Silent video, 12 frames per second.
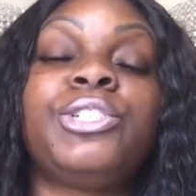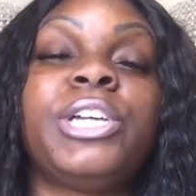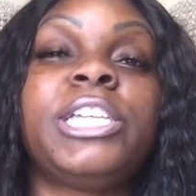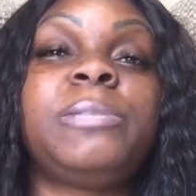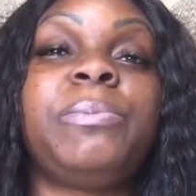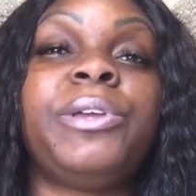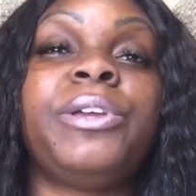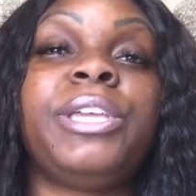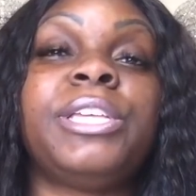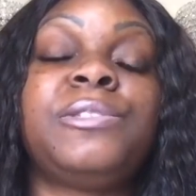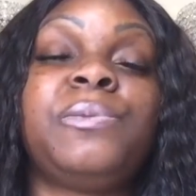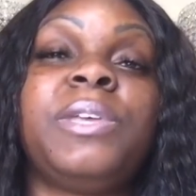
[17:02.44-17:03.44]
your
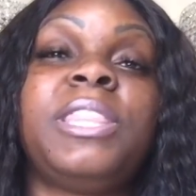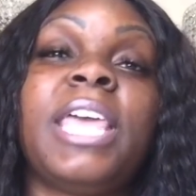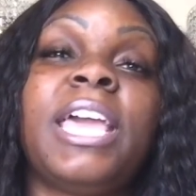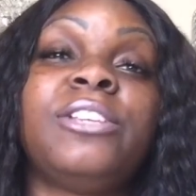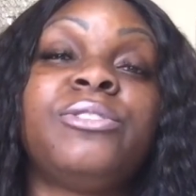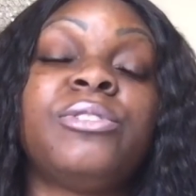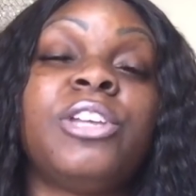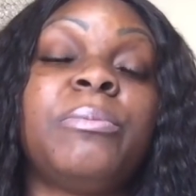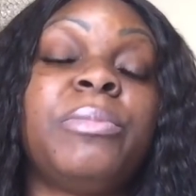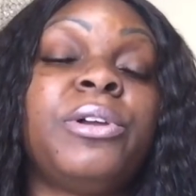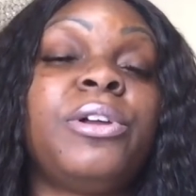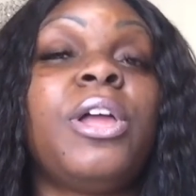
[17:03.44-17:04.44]
experience with angel
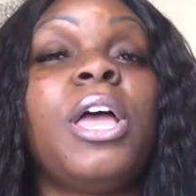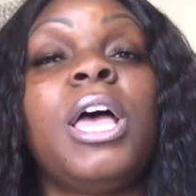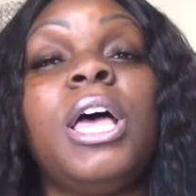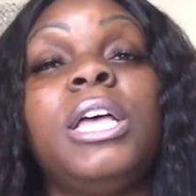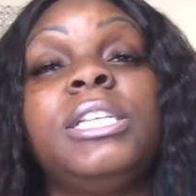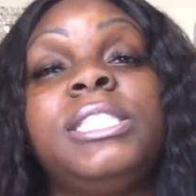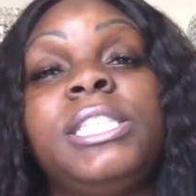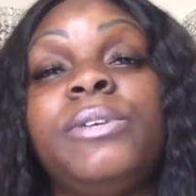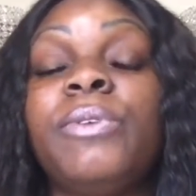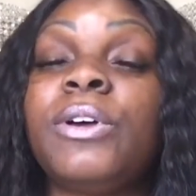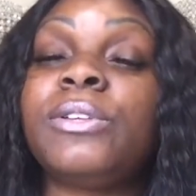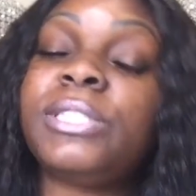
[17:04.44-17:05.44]
number
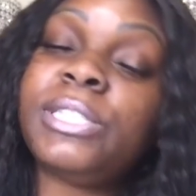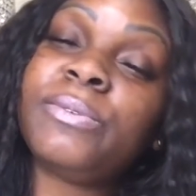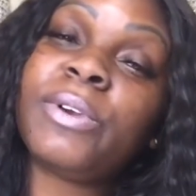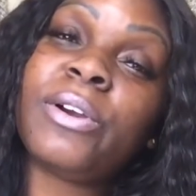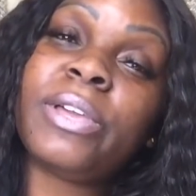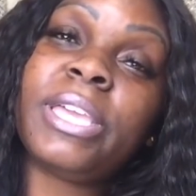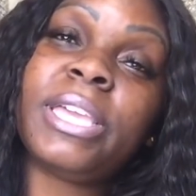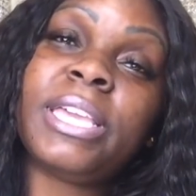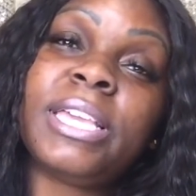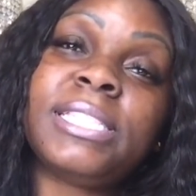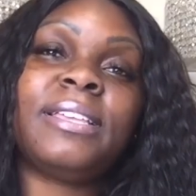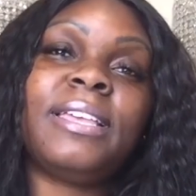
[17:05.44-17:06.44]
zero zero
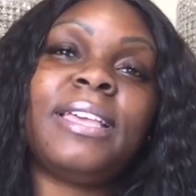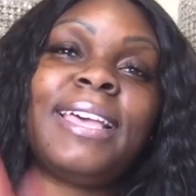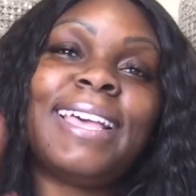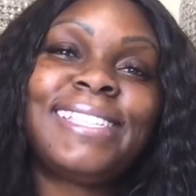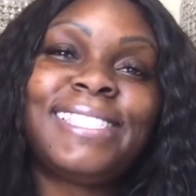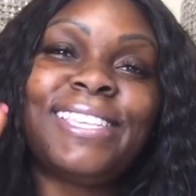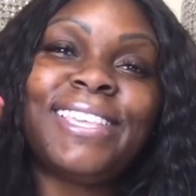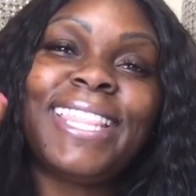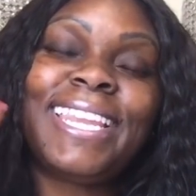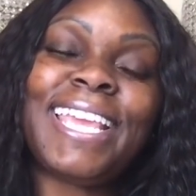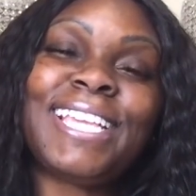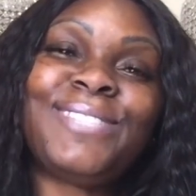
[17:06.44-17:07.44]
is. Until the
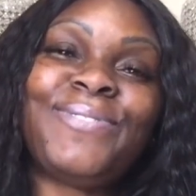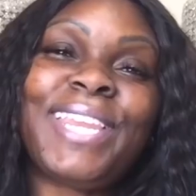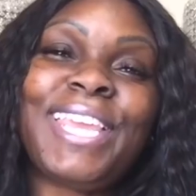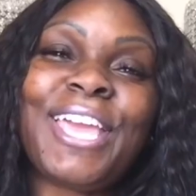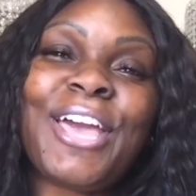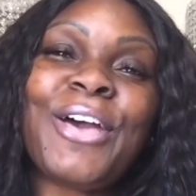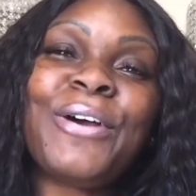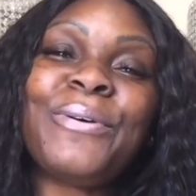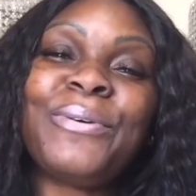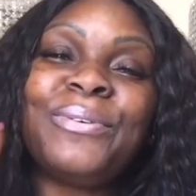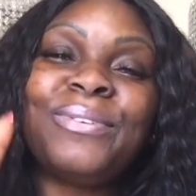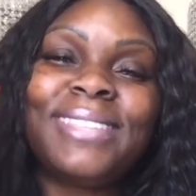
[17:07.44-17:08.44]
next video.